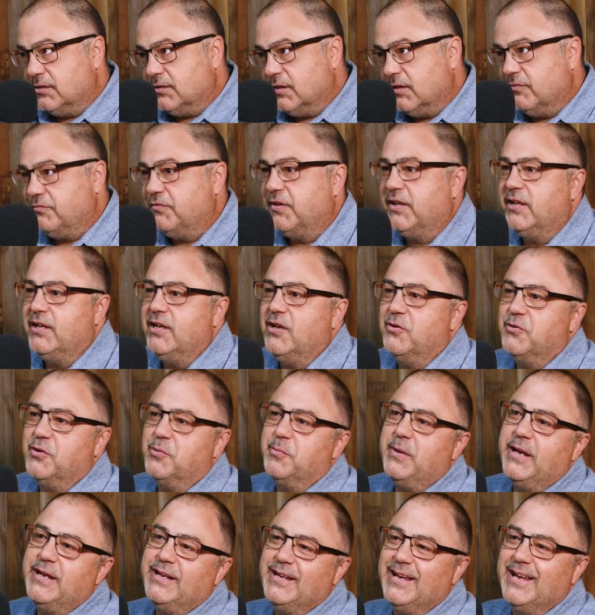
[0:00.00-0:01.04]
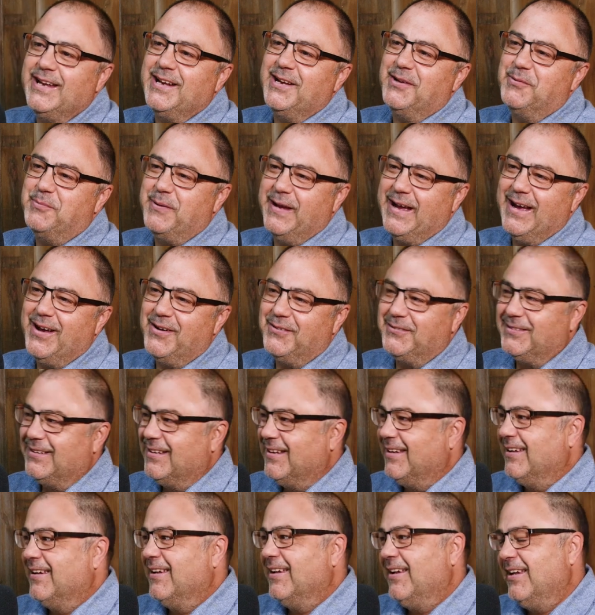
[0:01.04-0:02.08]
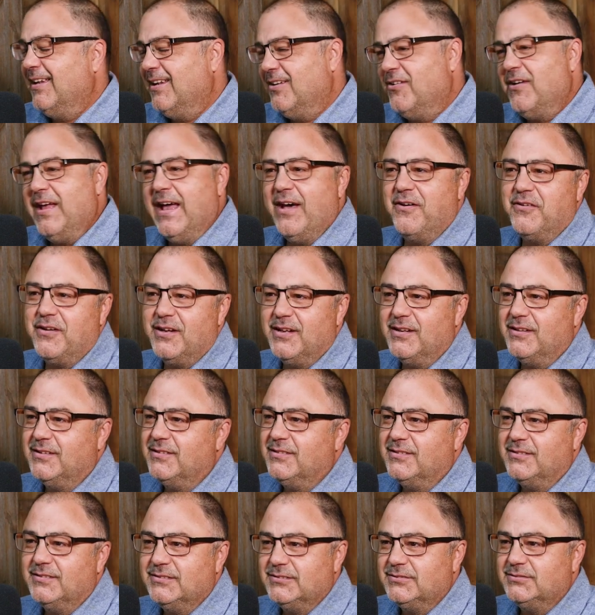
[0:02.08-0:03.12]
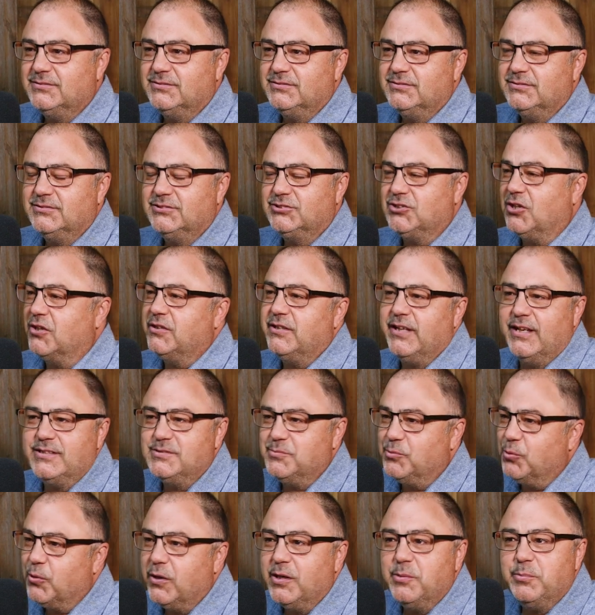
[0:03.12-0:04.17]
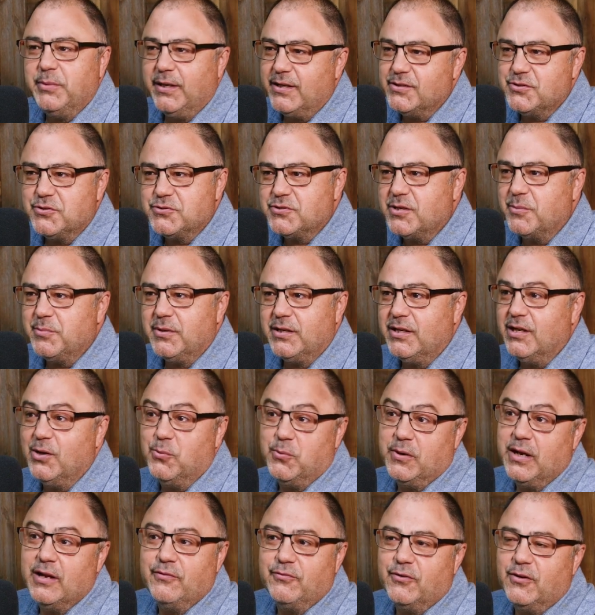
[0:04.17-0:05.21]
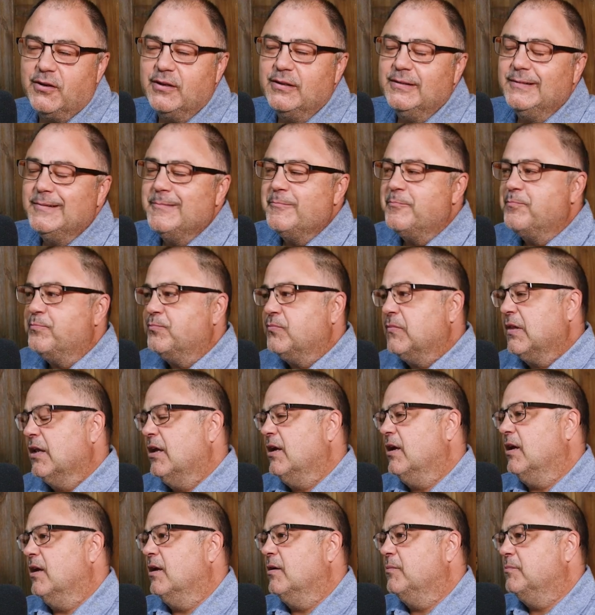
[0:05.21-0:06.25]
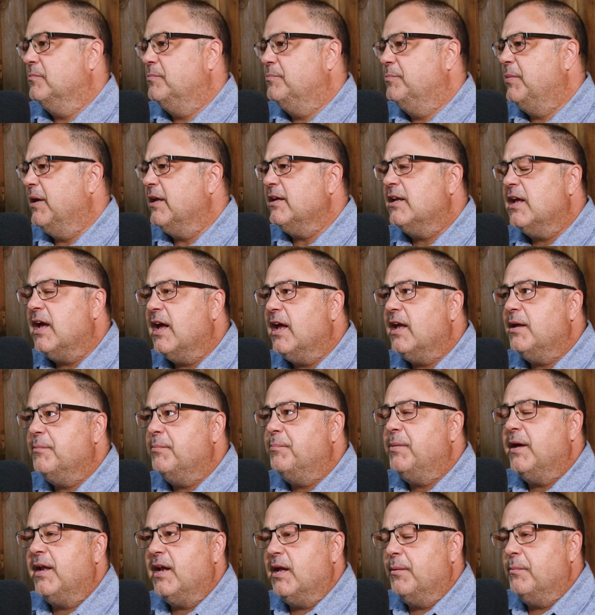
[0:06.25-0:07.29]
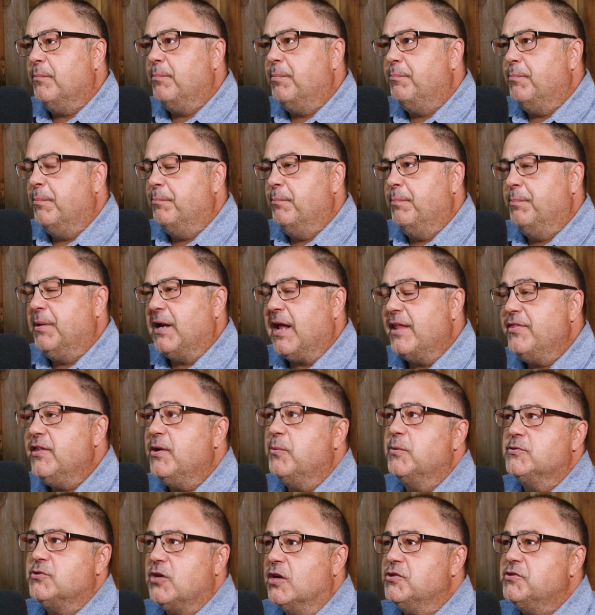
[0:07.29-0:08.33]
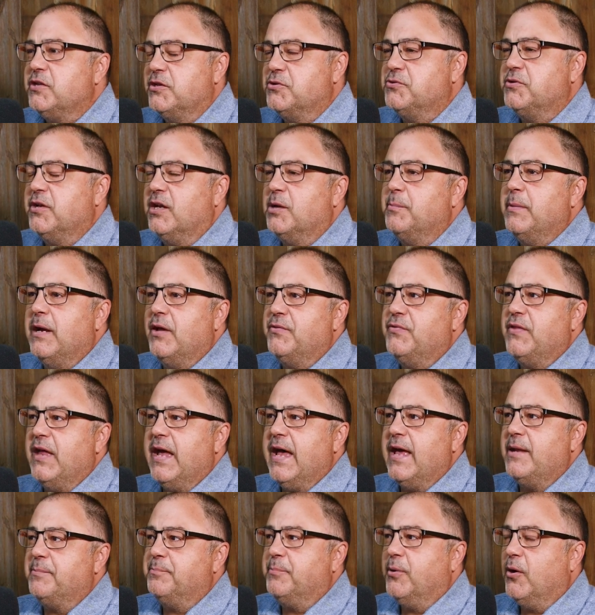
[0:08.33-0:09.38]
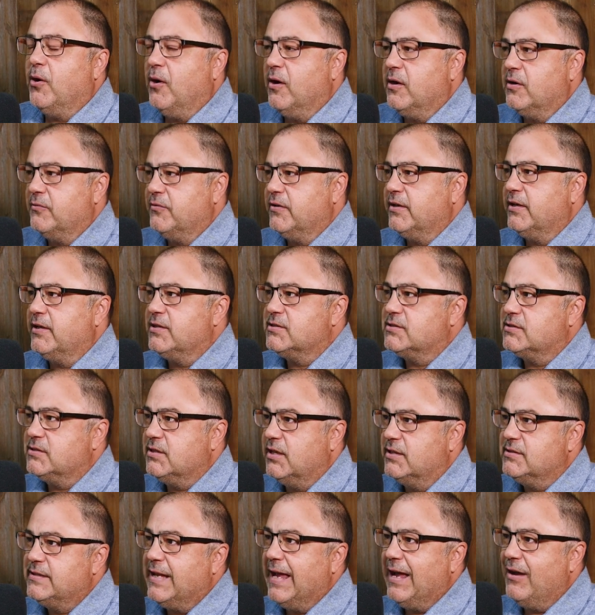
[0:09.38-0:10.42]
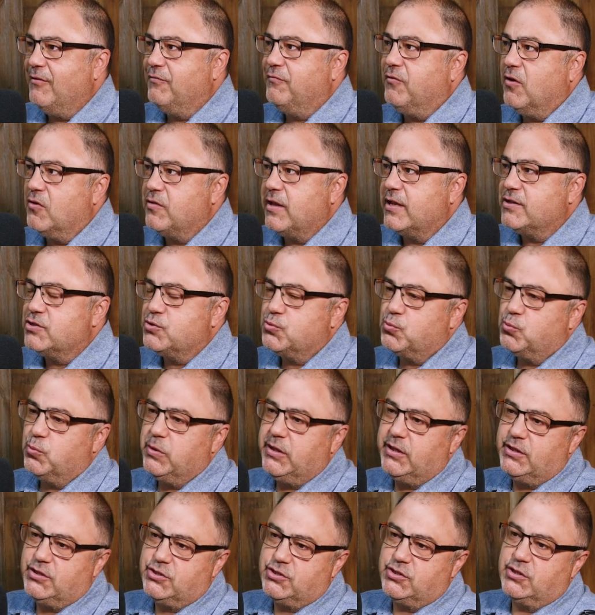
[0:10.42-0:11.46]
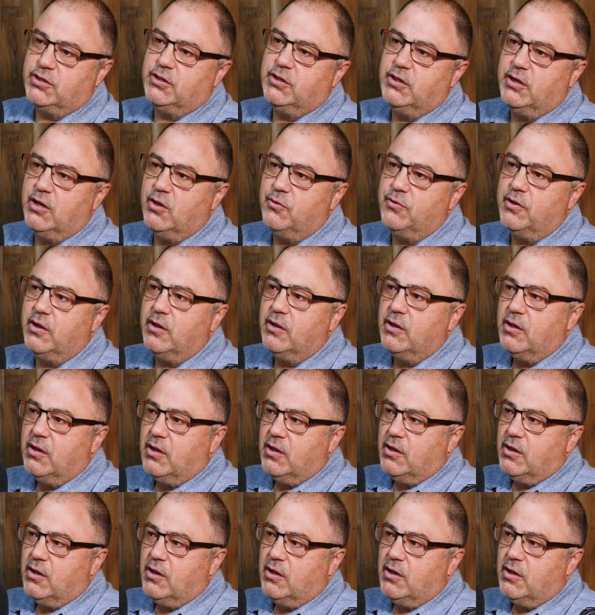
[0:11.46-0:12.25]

a video they're making about, you know, how to saute some green beans or something, you know, whatever. Um, but, uh, but, but I think what's also interesting about that part of it is, is how far that's reached, you know, the,